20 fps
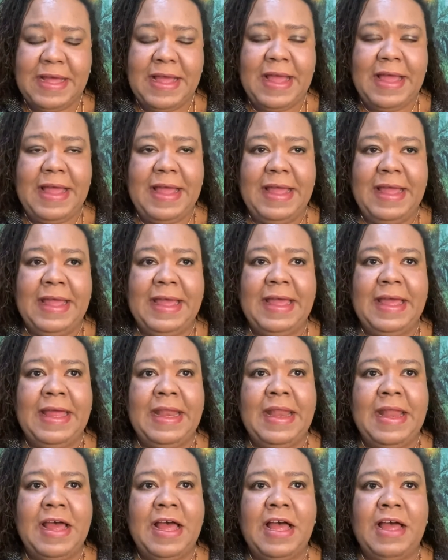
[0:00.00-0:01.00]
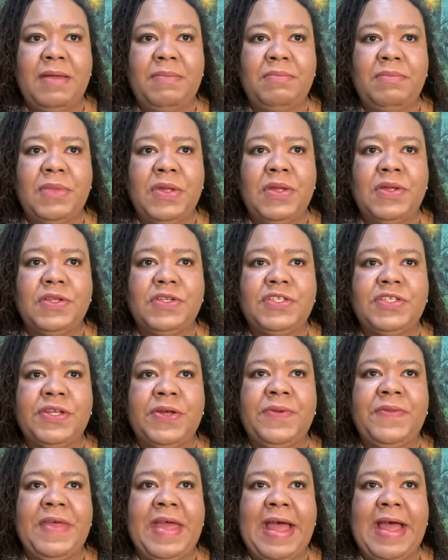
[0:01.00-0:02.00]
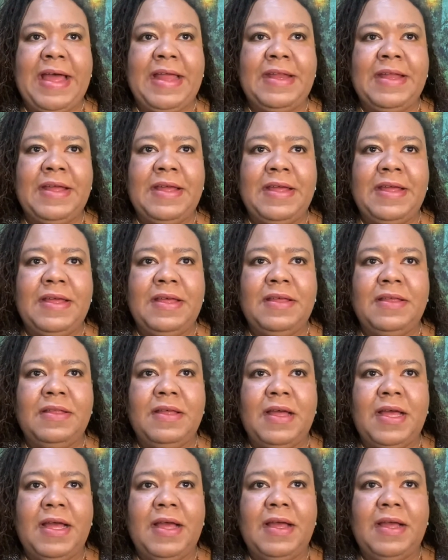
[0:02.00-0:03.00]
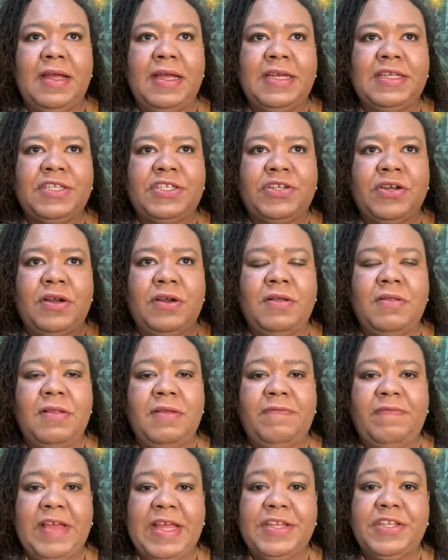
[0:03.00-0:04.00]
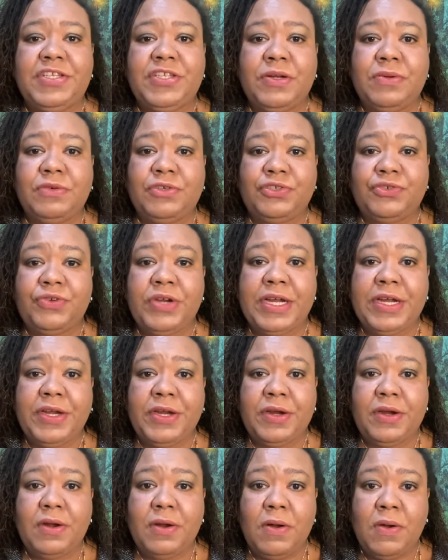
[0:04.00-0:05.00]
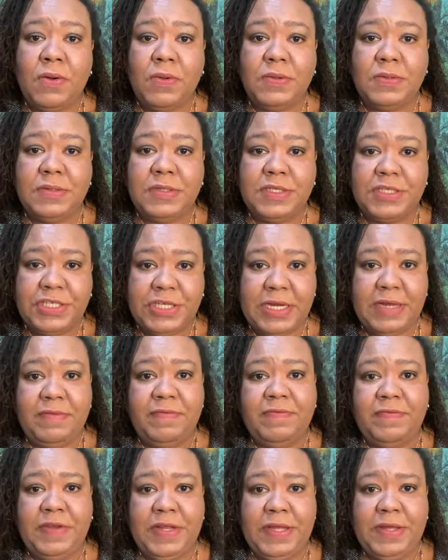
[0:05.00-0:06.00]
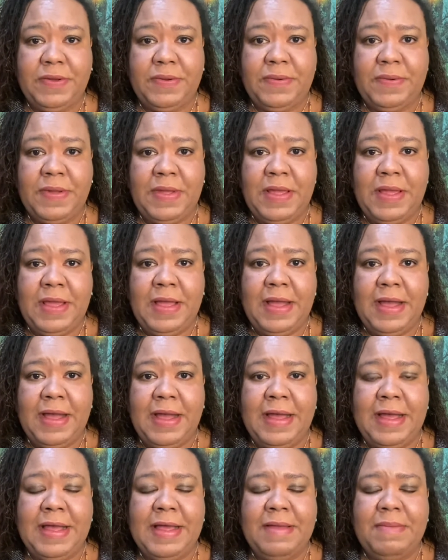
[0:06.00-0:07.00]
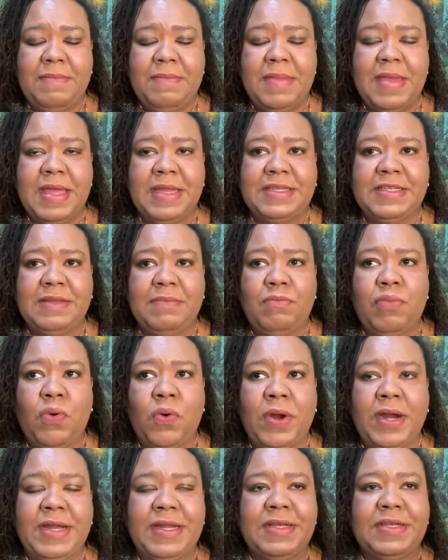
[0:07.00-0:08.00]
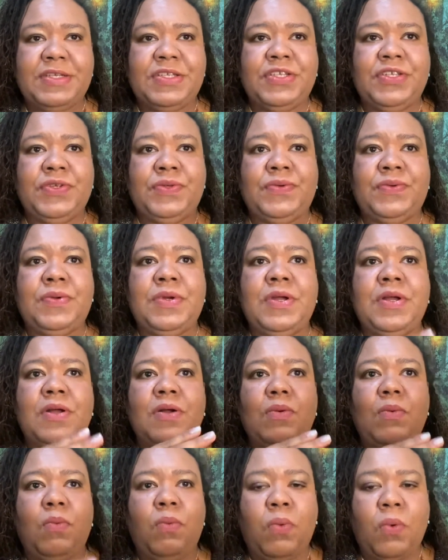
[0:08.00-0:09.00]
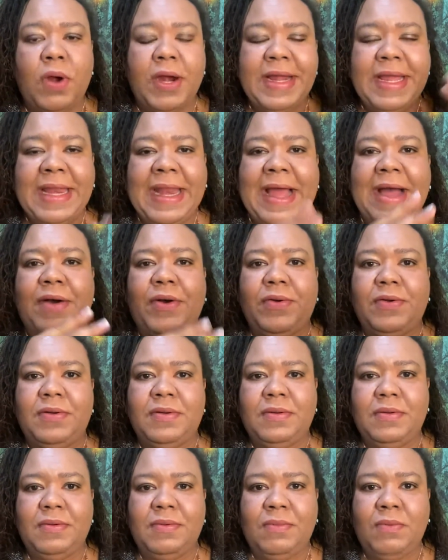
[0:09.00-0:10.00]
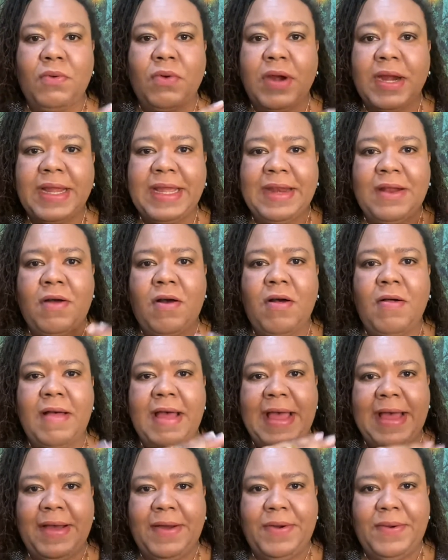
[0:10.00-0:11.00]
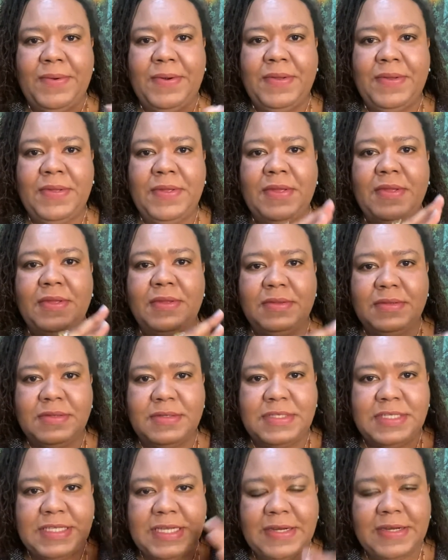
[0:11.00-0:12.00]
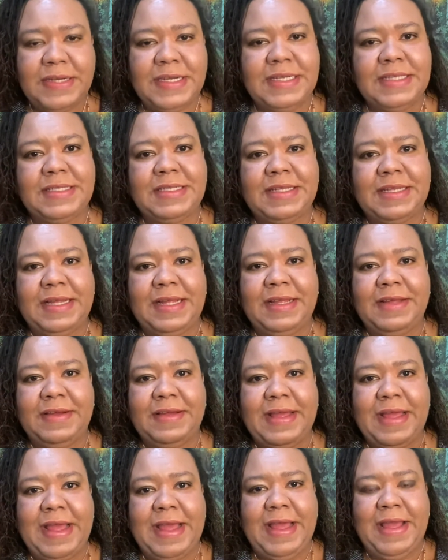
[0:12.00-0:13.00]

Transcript: and so that external events don't trigger old shit for you. It's important to work it out, work it all out. Seriously, okay?